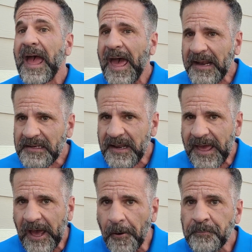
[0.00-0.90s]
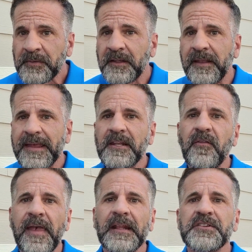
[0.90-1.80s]
Act now to take
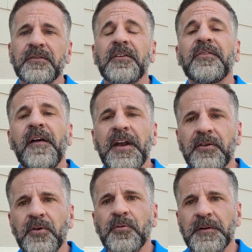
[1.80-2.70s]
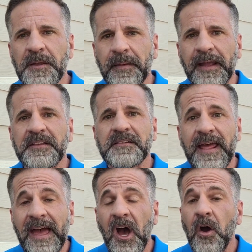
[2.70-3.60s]
advantage of the federal rebates
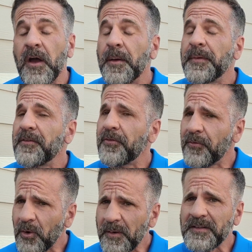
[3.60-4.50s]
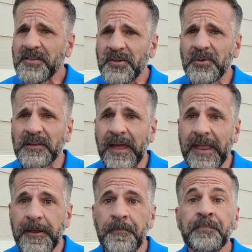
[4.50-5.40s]
now before it's too
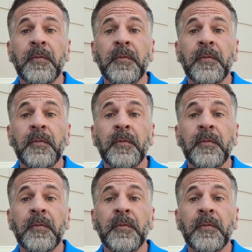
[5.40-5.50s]
late.